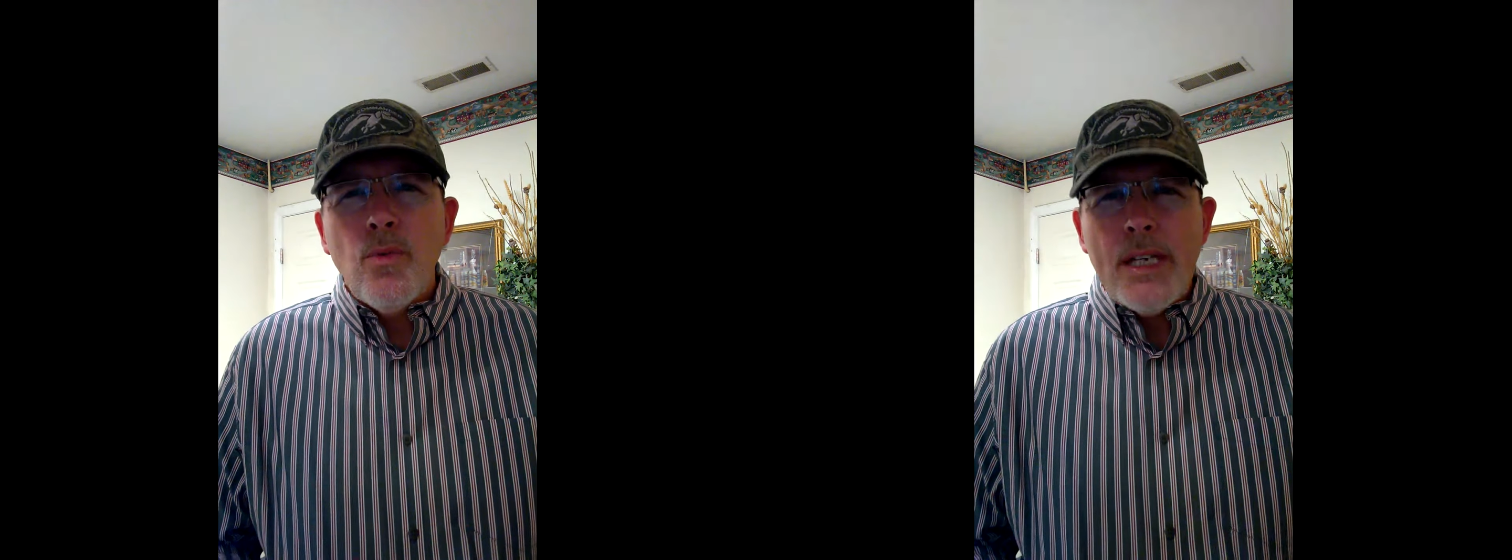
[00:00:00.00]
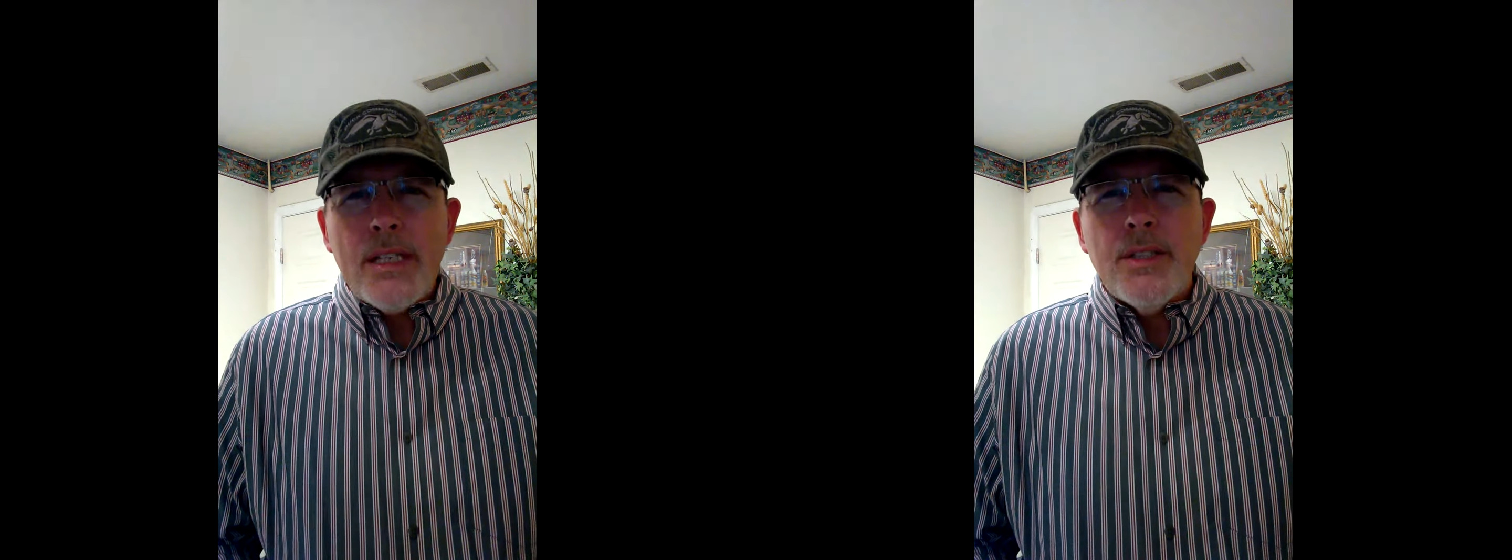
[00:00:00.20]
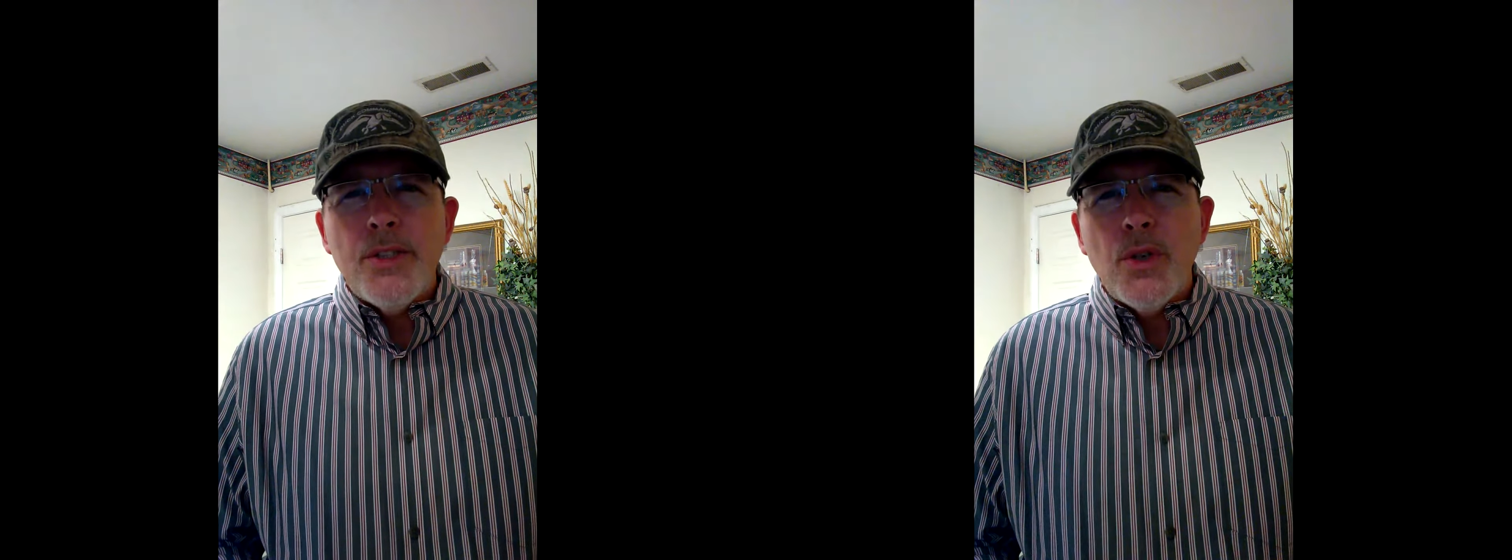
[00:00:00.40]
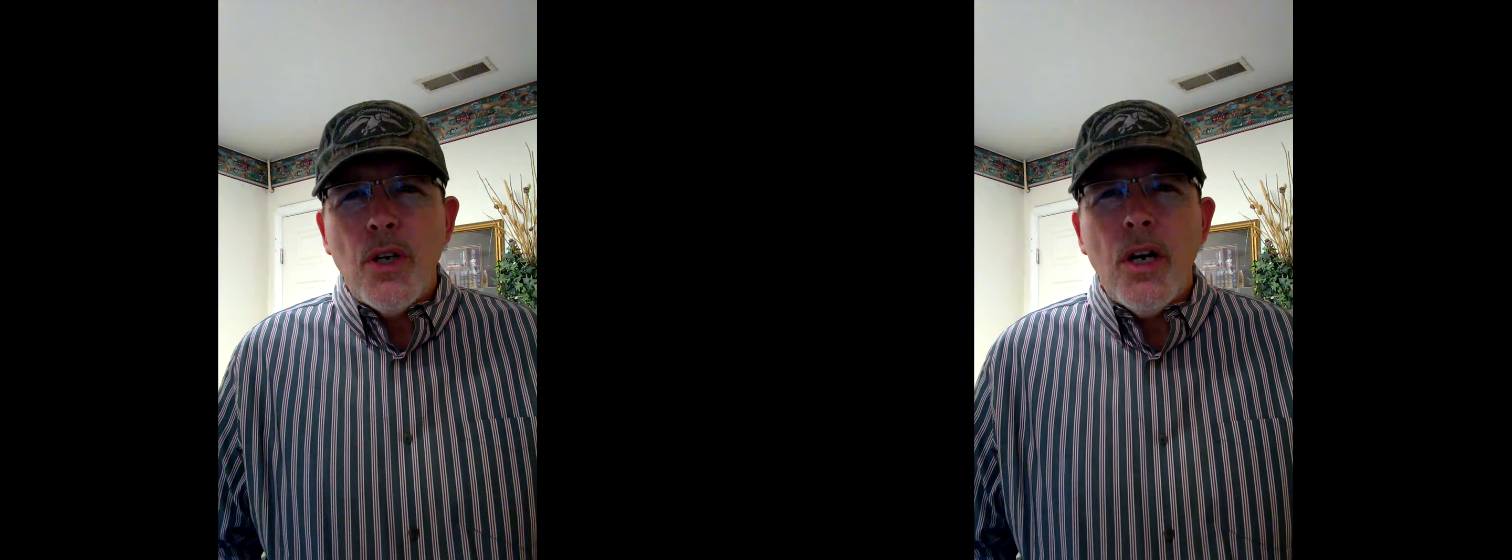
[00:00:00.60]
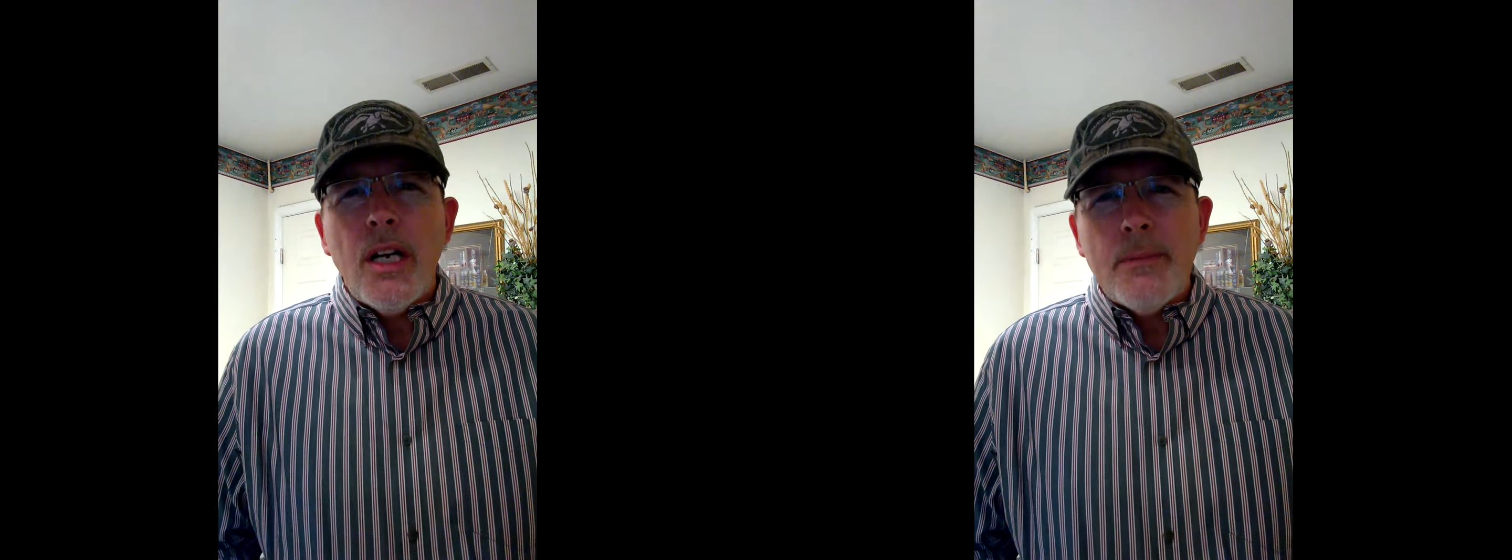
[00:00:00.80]
weaken your
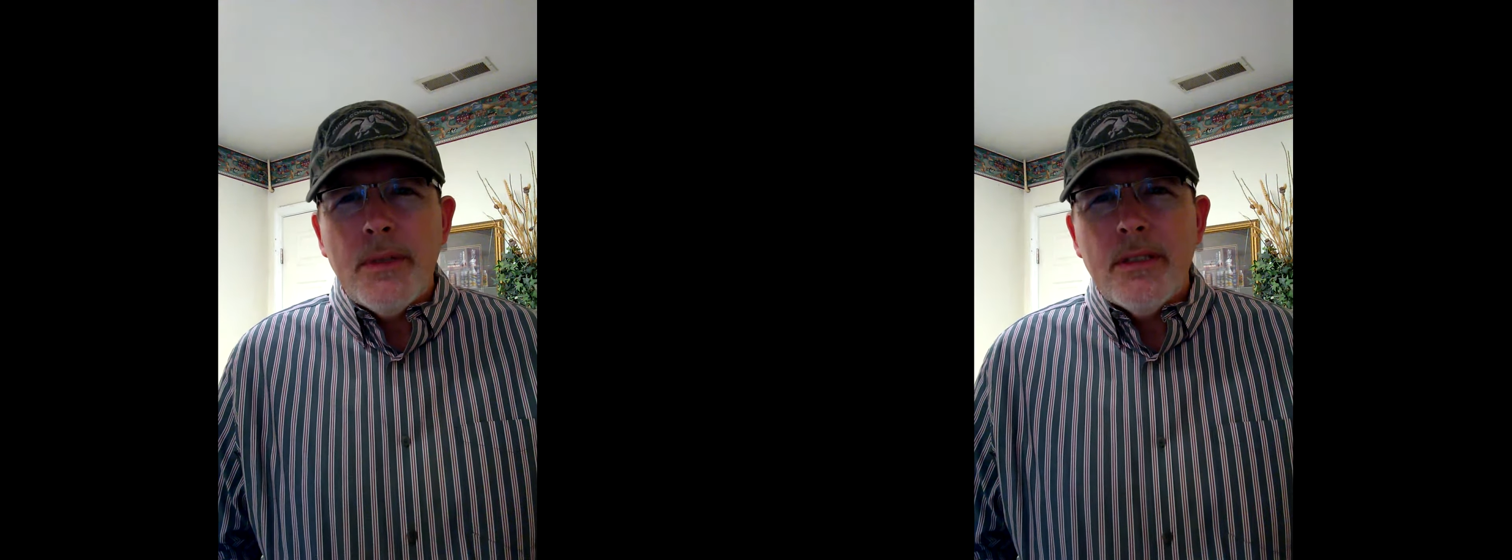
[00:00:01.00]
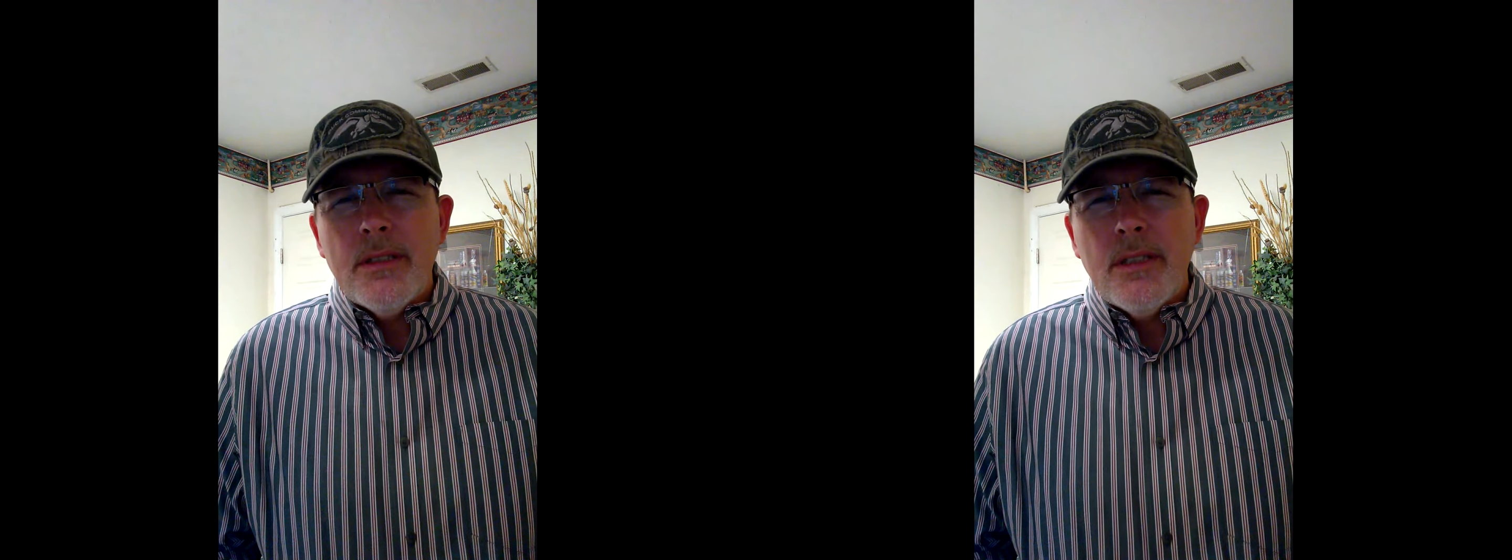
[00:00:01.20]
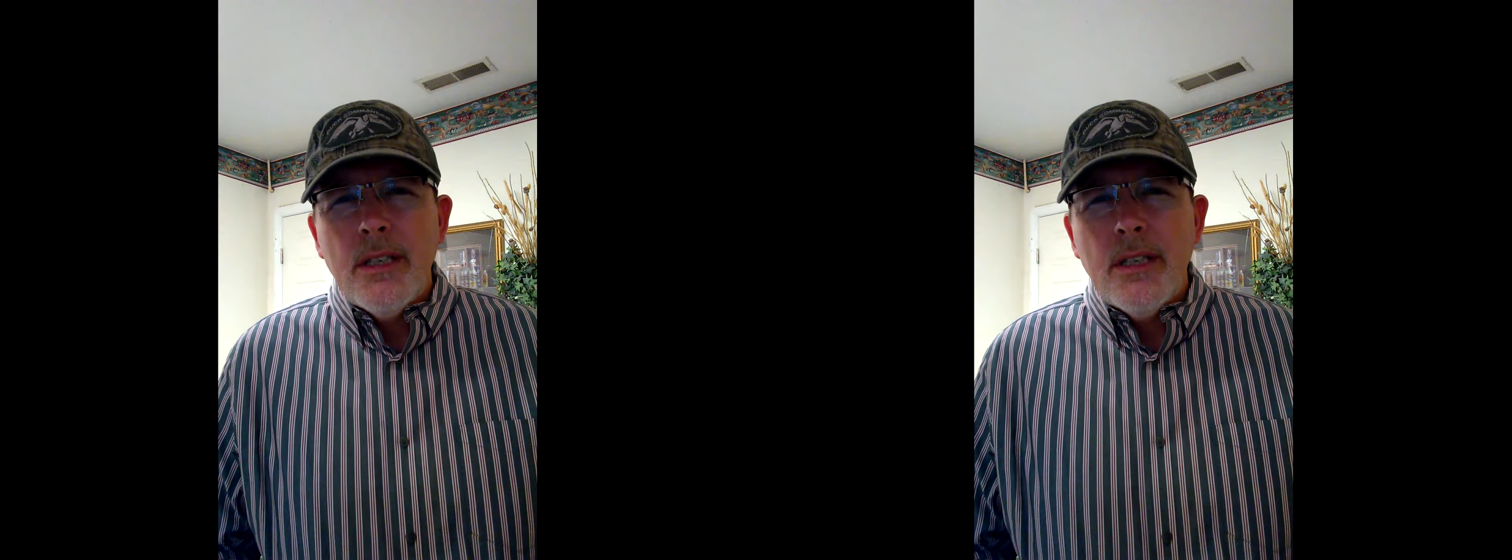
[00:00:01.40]
argument.